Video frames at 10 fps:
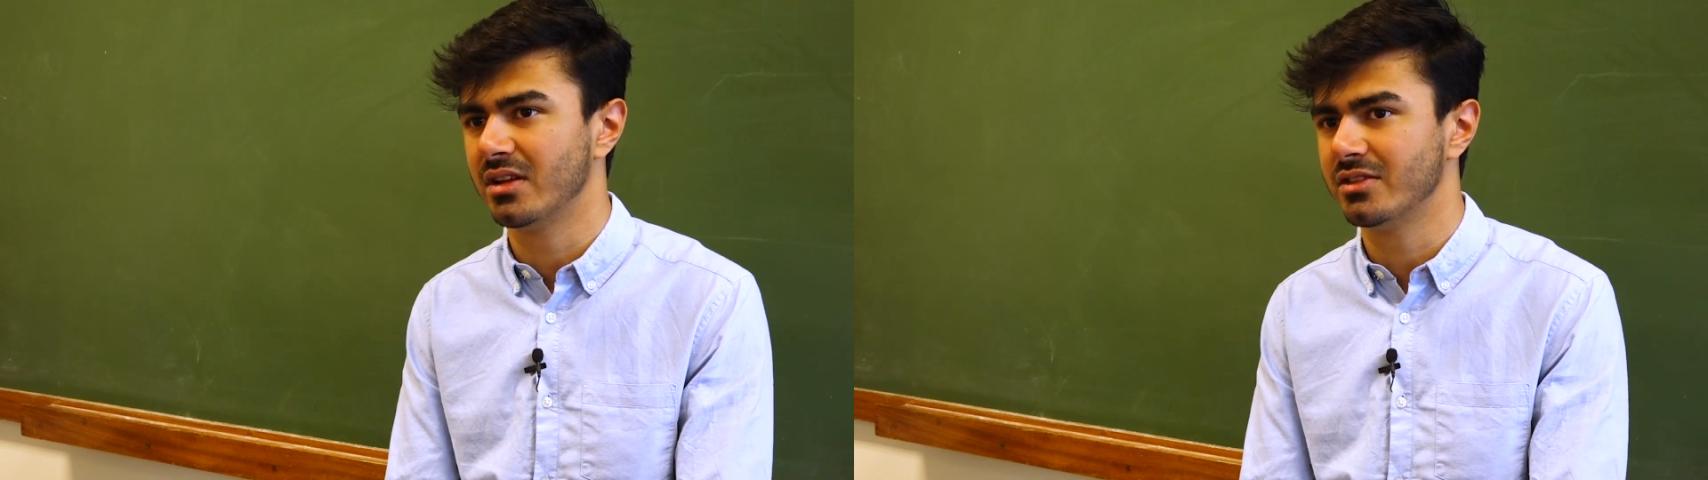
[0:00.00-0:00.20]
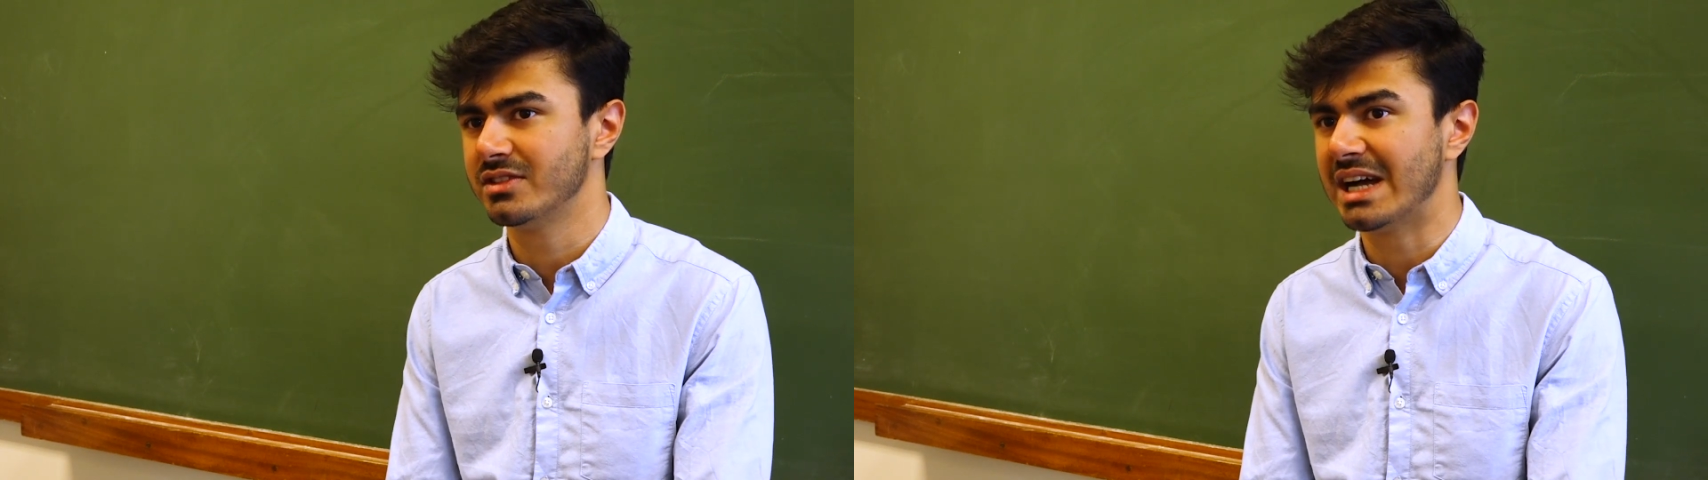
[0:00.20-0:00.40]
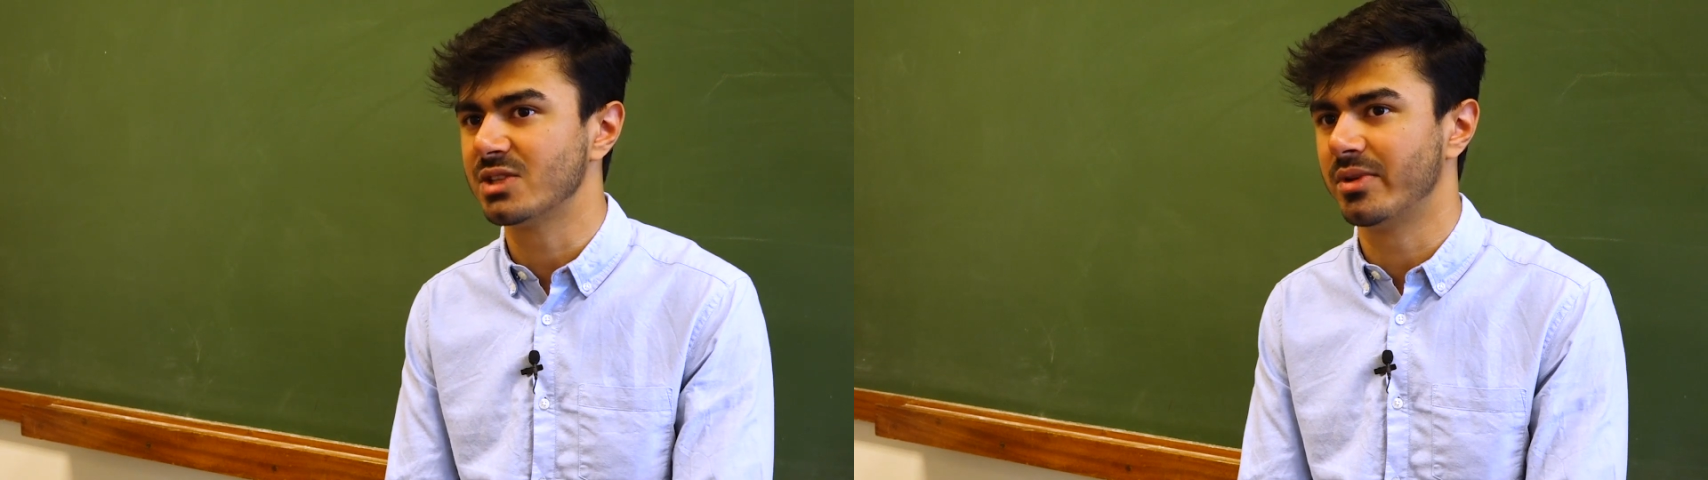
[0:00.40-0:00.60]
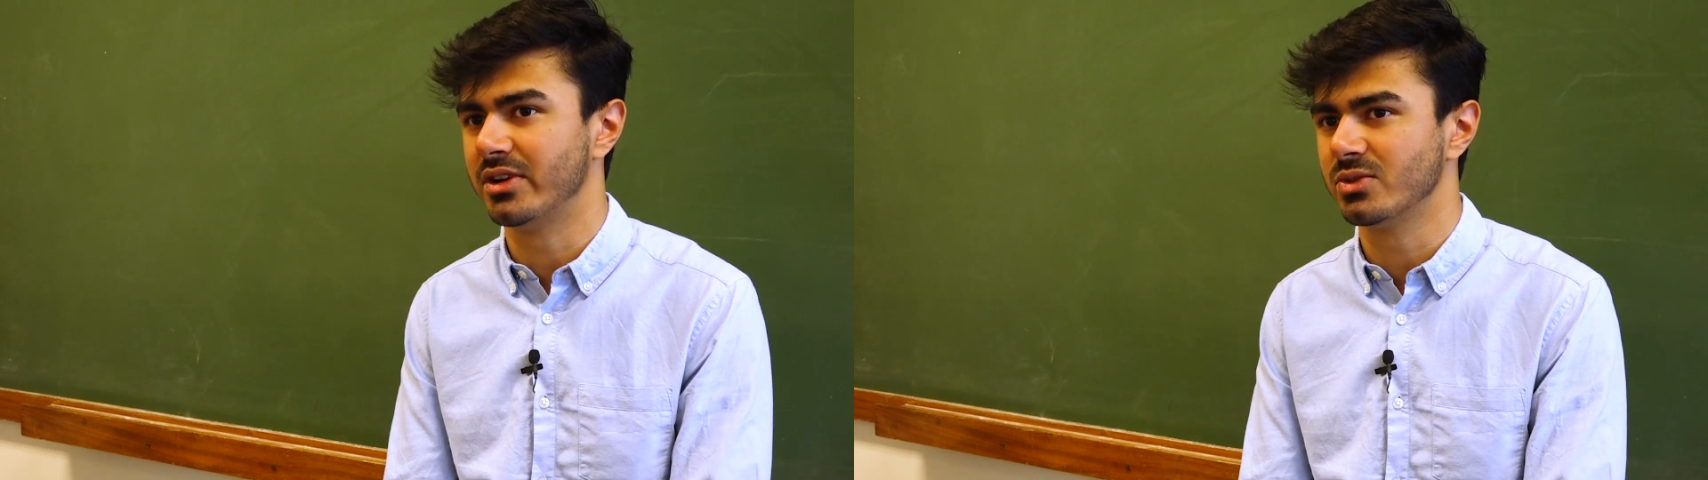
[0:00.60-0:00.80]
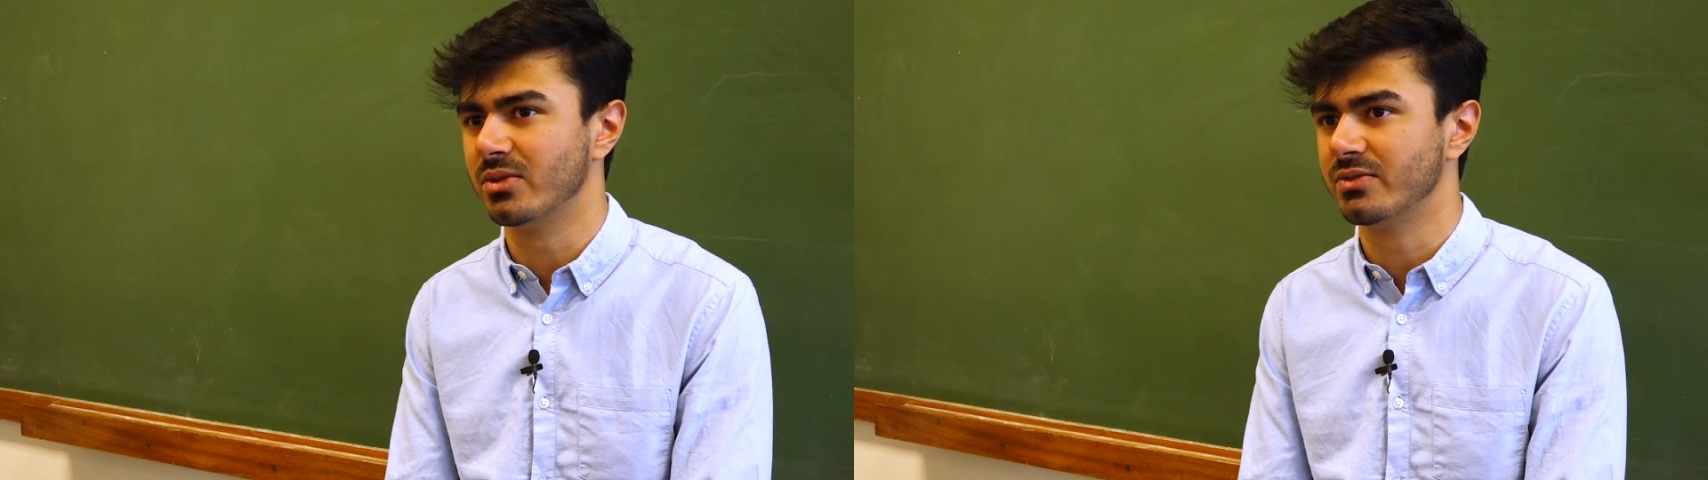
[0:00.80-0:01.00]
that's when
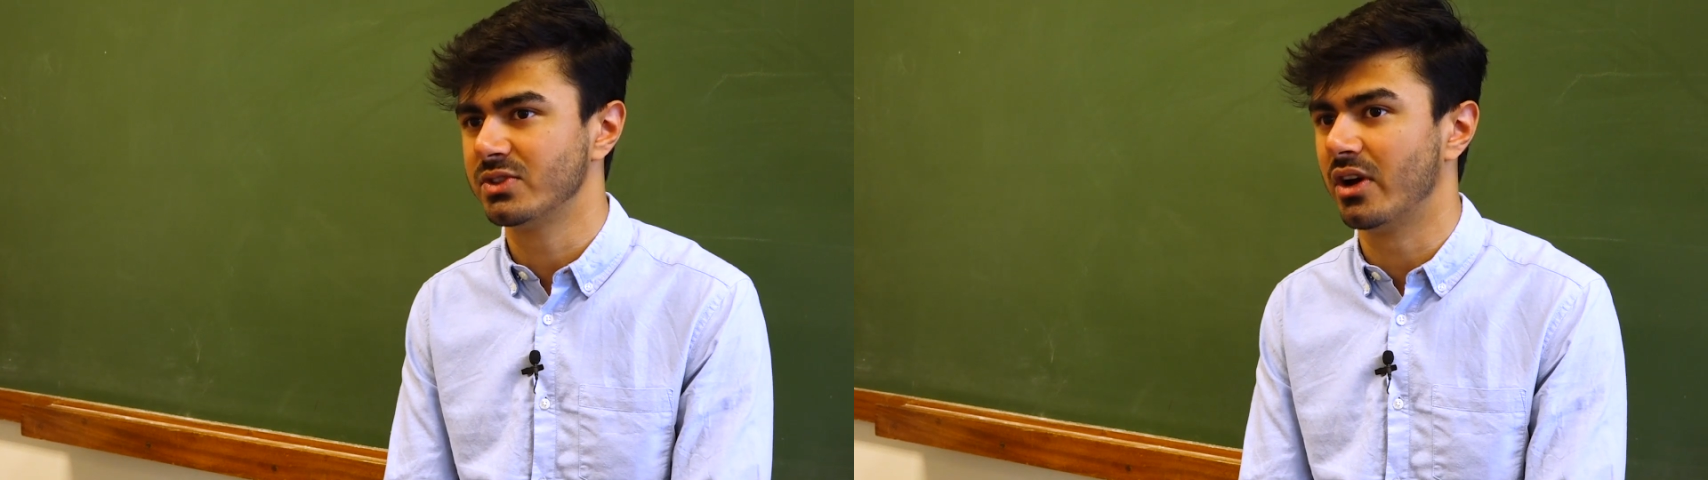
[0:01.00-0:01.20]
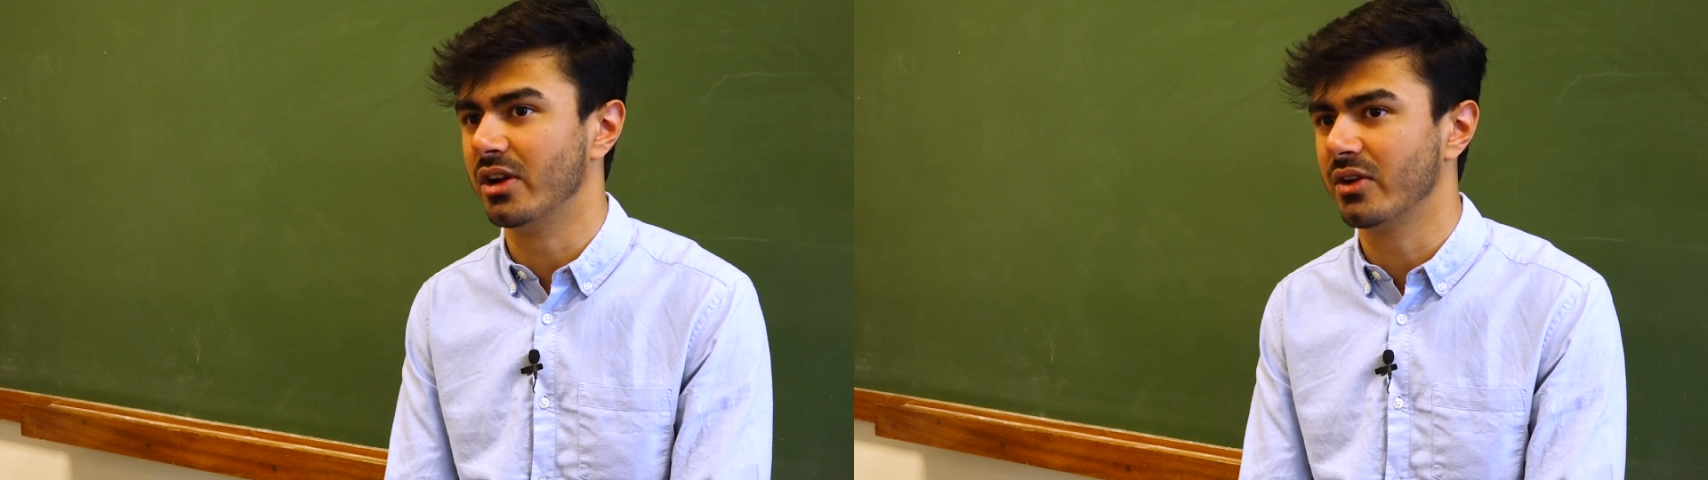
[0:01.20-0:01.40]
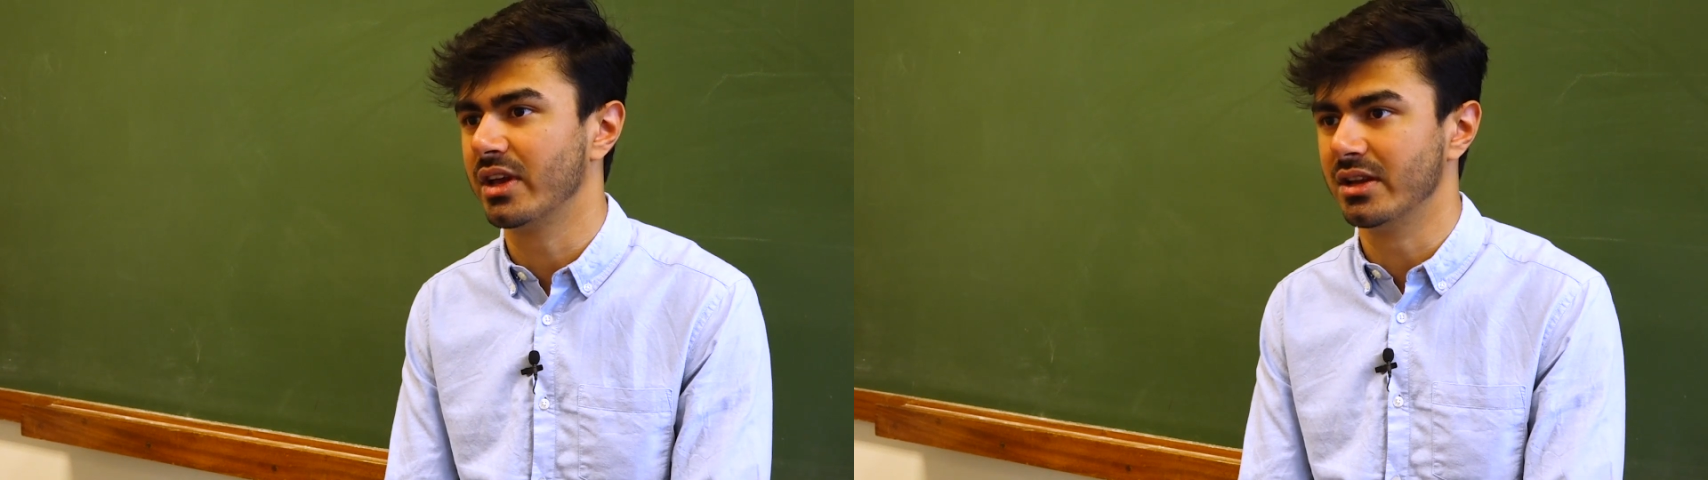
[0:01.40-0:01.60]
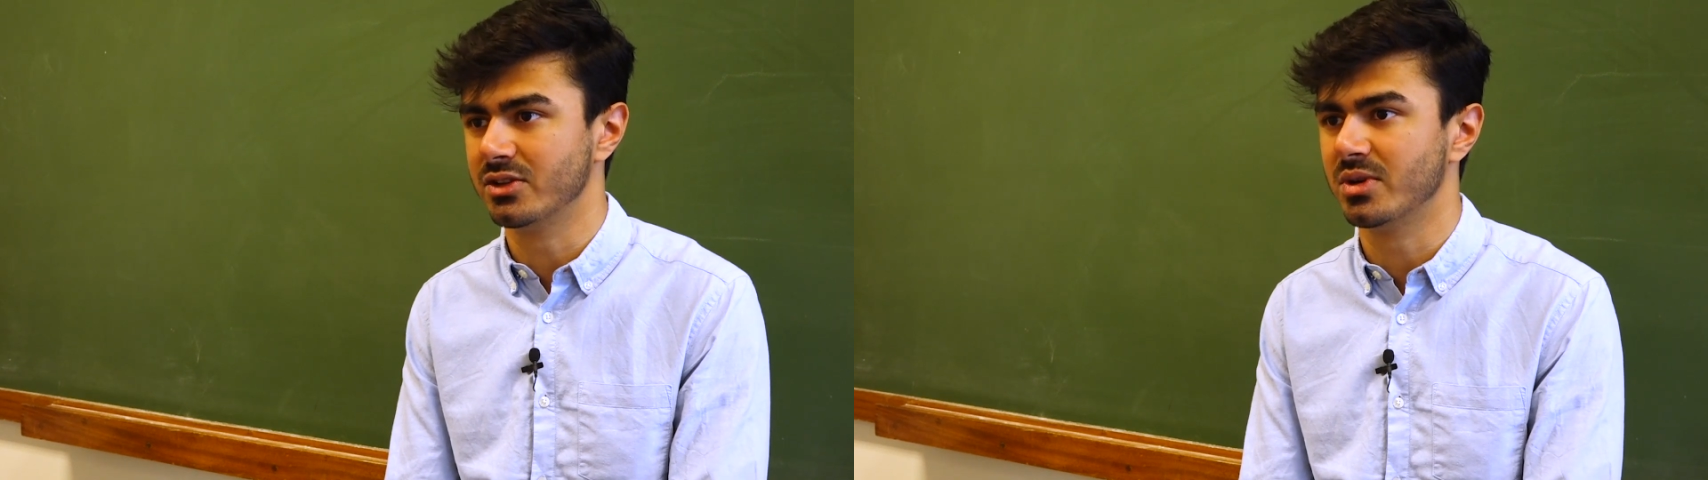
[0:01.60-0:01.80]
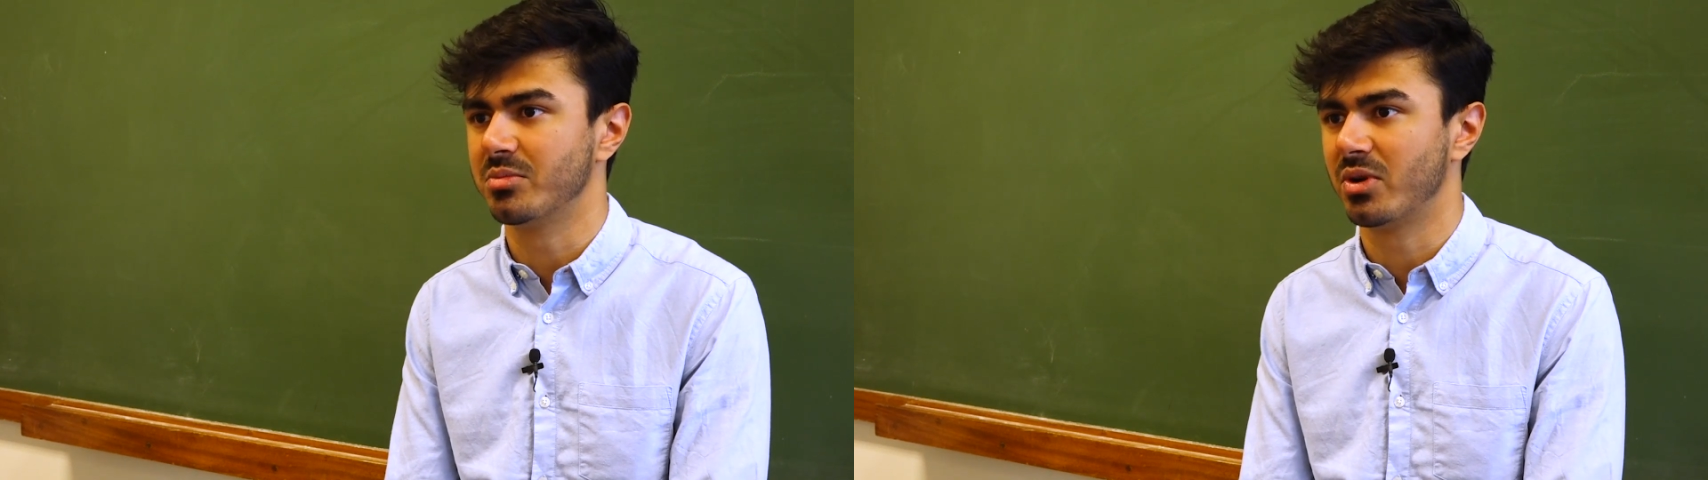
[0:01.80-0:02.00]
I sort of started looking
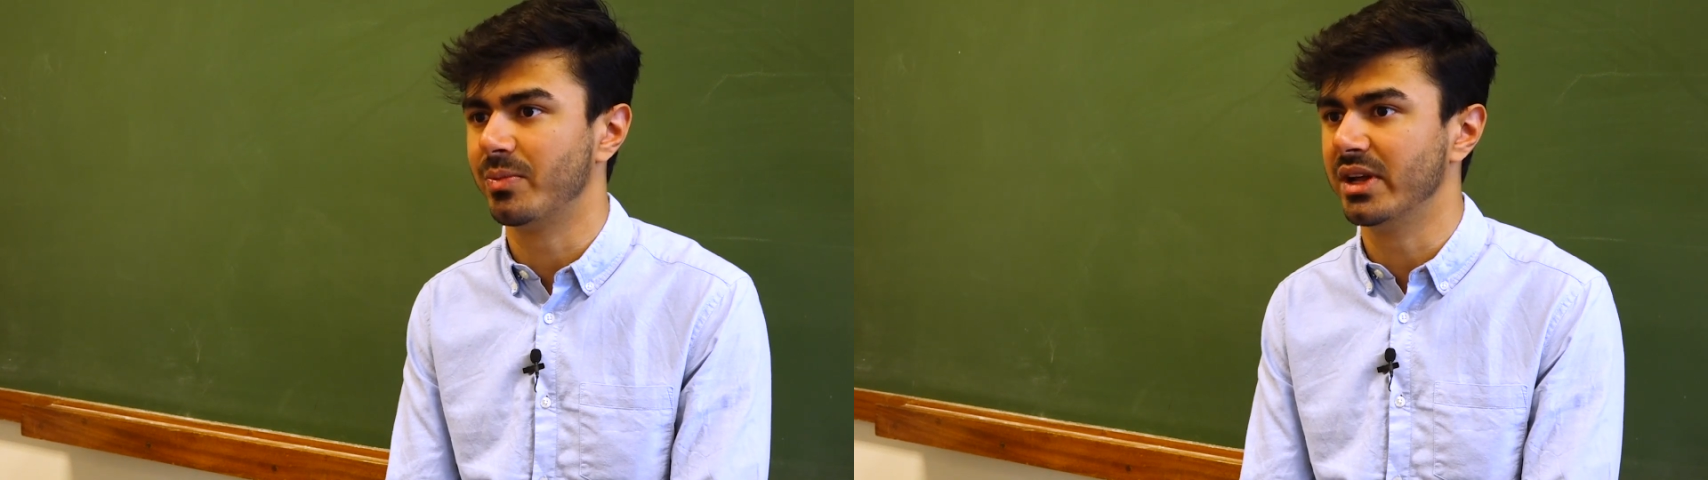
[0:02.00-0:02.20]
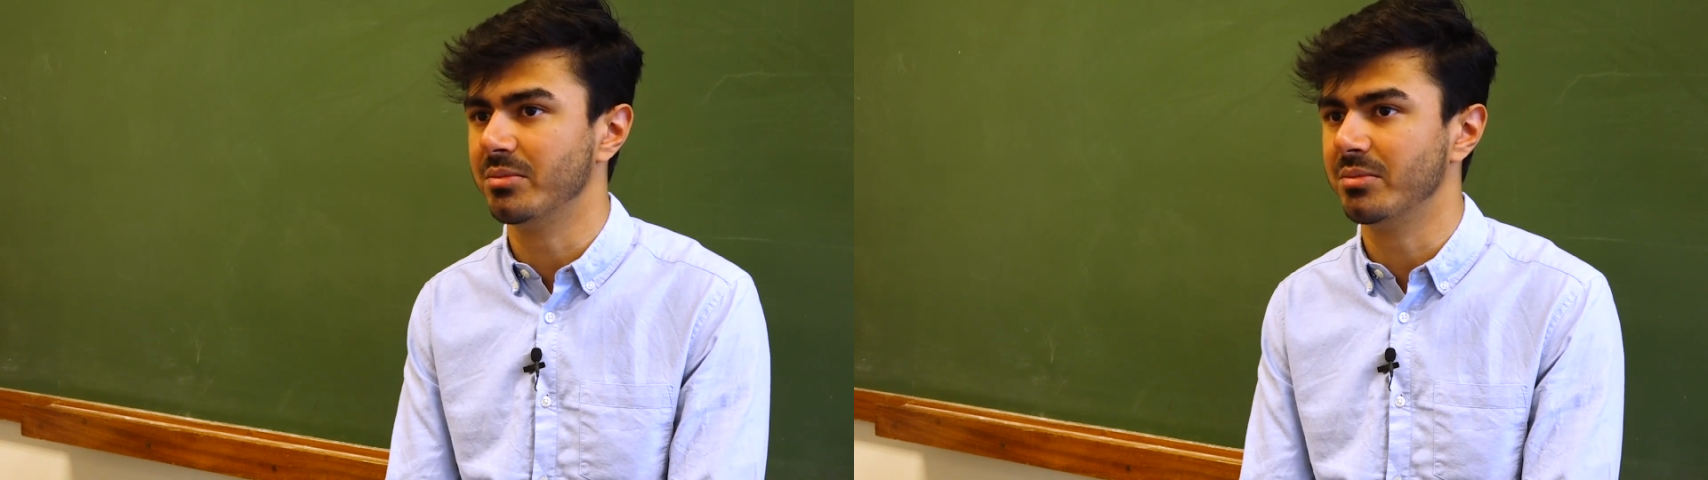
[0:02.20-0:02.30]
into it properly,